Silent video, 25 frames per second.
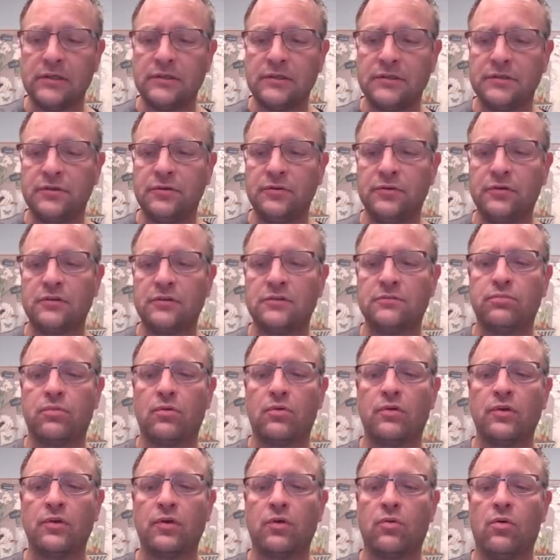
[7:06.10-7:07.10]
to
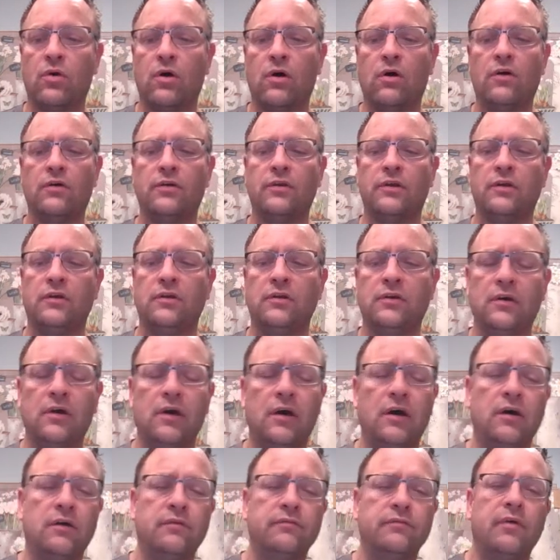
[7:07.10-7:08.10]
explore the quality
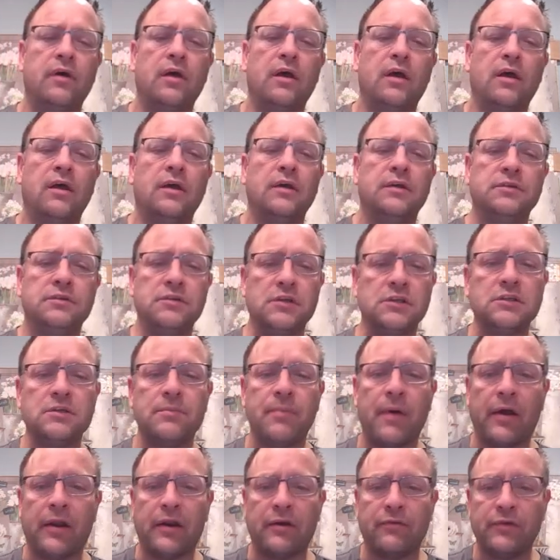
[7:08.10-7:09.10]
of just
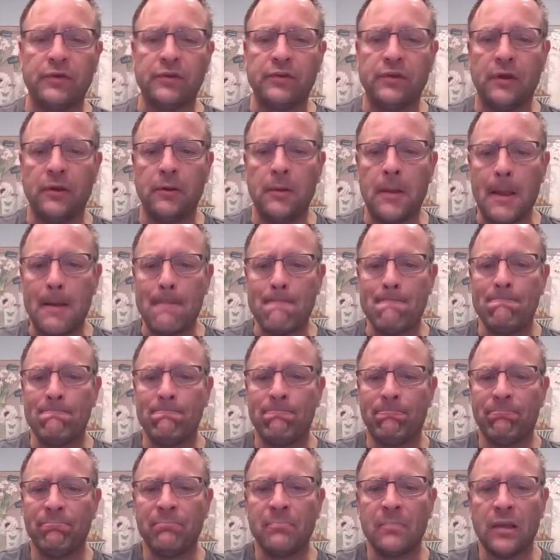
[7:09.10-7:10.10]
about everything.
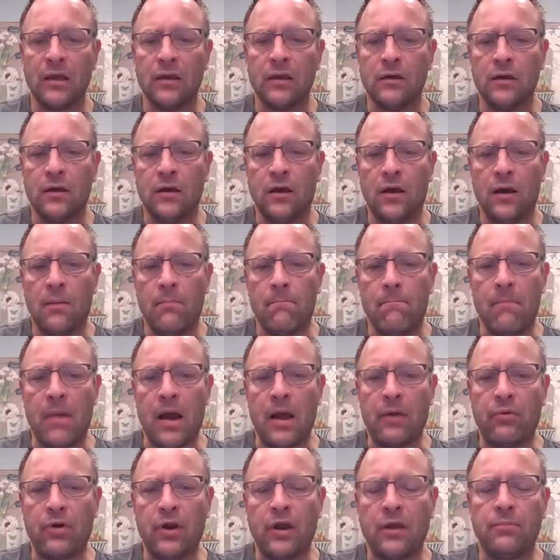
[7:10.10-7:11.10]

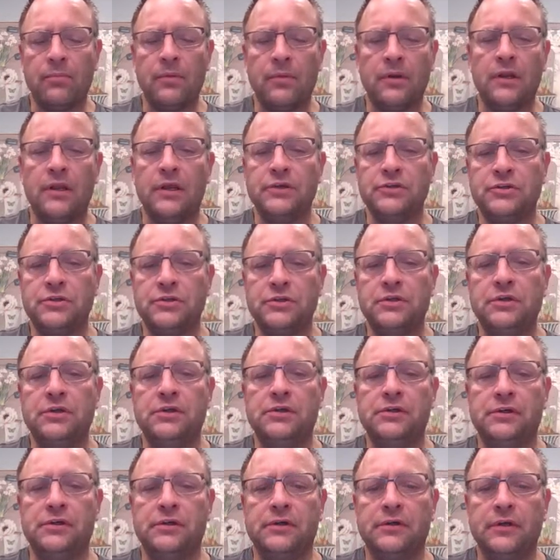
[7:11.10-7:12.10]
My recommendation
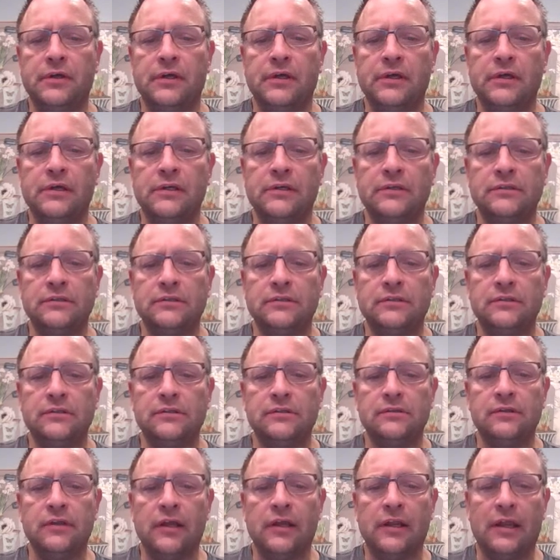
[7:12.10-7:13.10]
here is
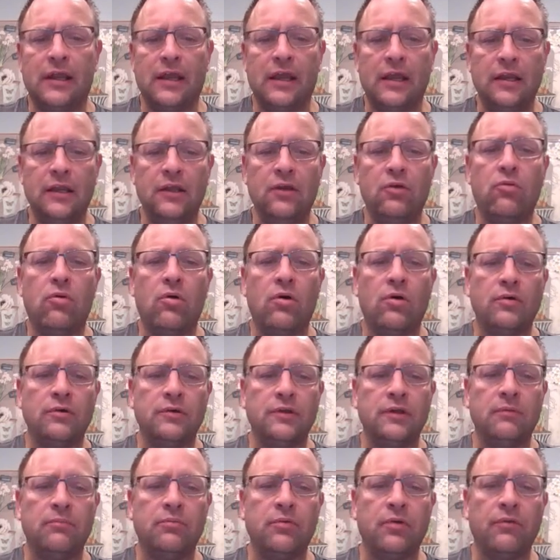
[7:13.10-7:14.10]
that any
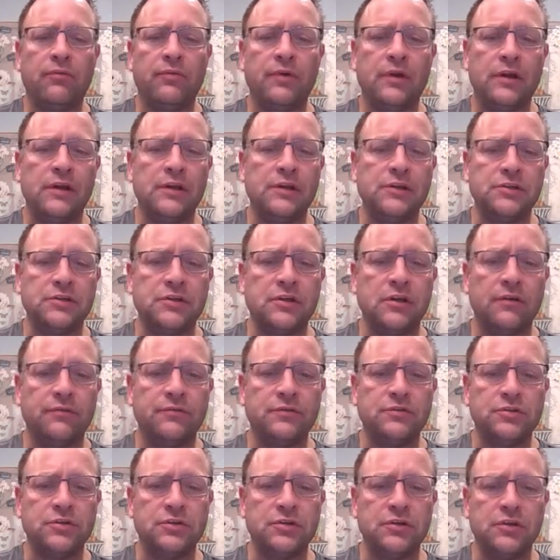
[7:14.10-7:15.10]
quality improvement initiative
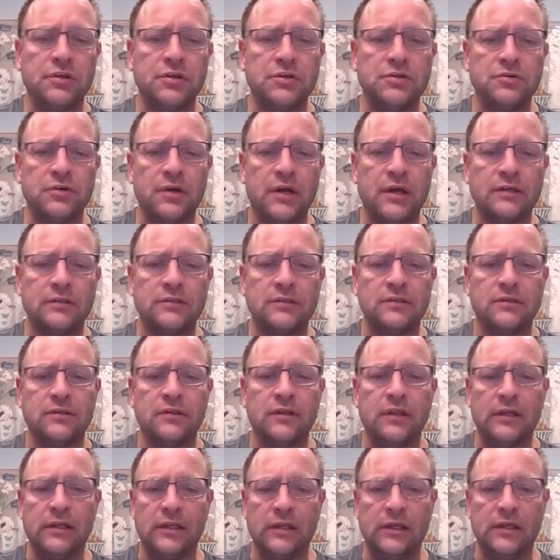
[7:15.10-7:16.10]
should address
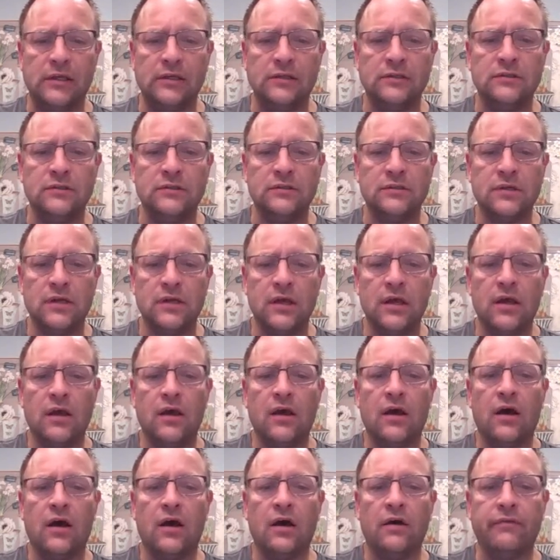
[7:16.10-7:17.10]
the needs
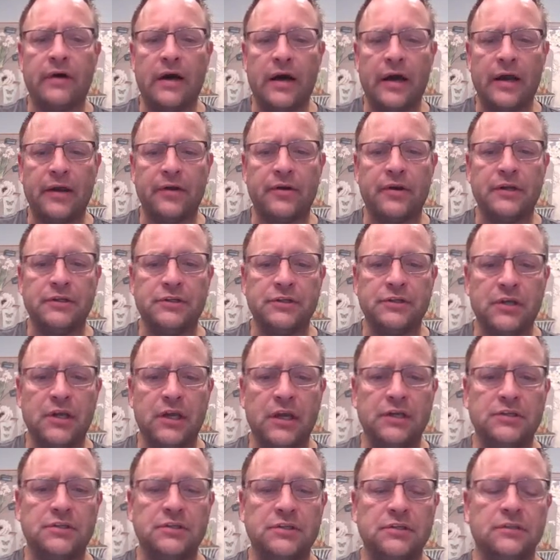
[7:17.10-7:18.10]
of higher
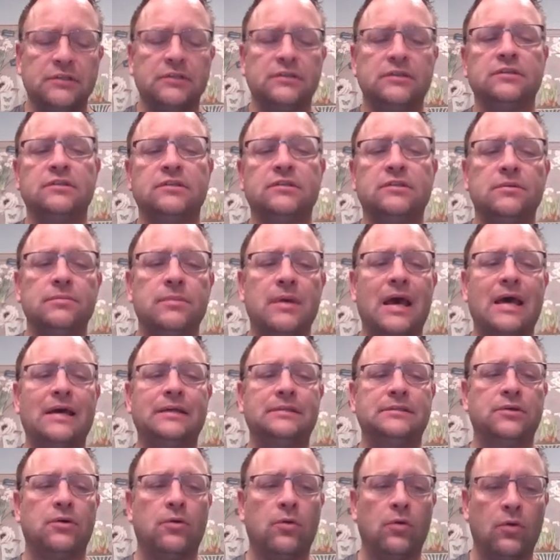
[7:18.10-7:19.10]
education system
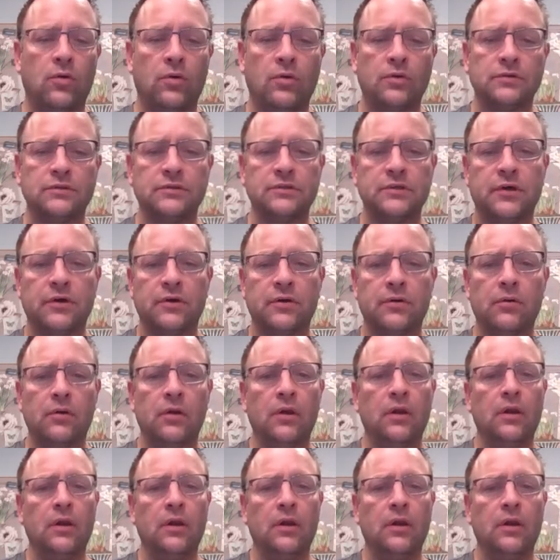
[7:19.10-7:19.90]
as a whole. So